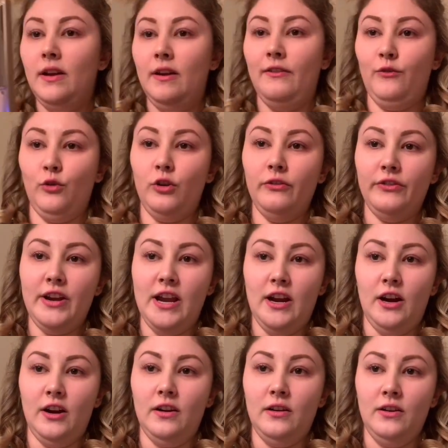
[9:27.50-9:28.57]
if we're over
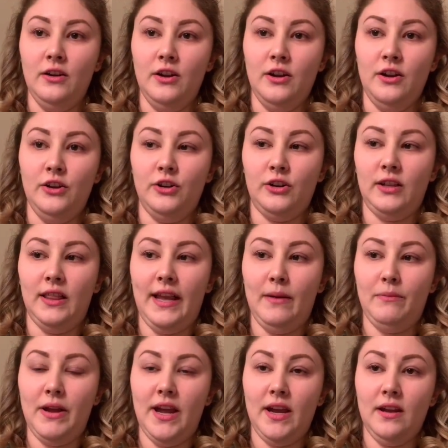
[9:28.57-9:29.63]
here, you're
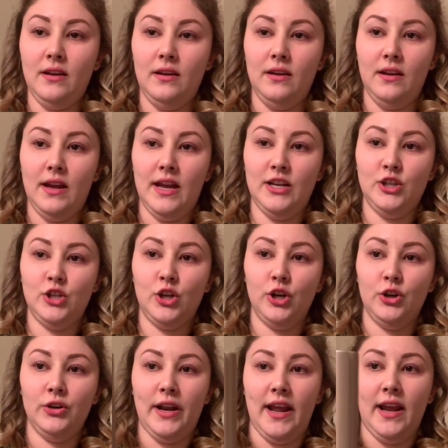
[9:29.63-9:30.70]
clamping and
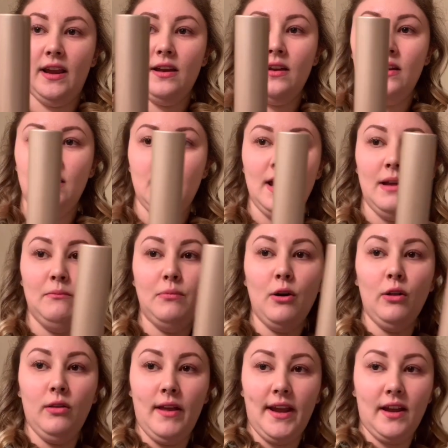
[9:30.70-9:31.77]
turning and
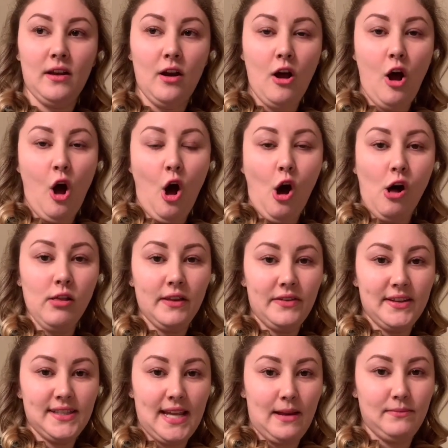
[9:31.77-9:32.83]
pulling all at the
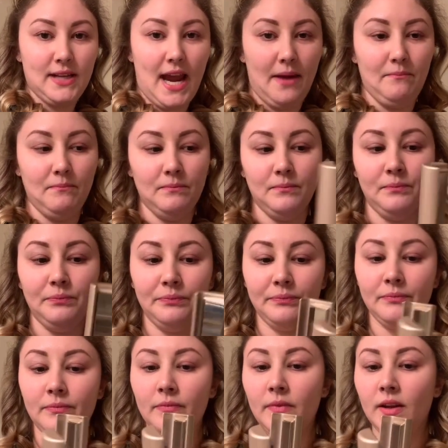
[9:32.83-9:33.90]
same time.
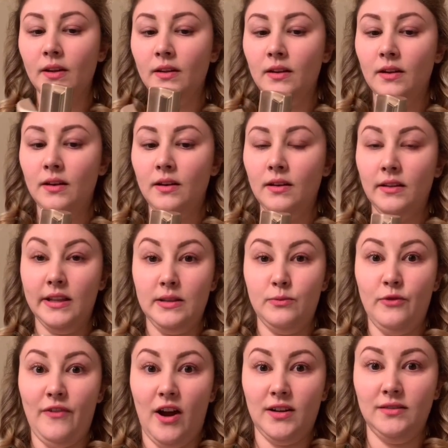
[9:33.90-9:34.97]
Let's
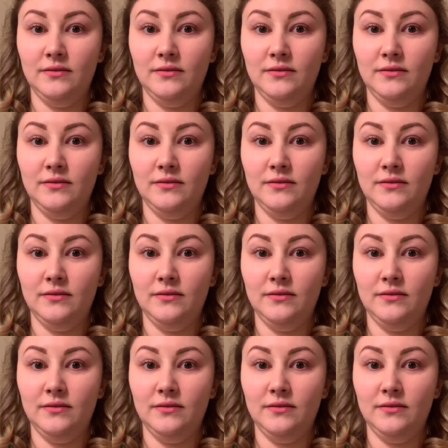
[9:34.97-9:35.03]
move on.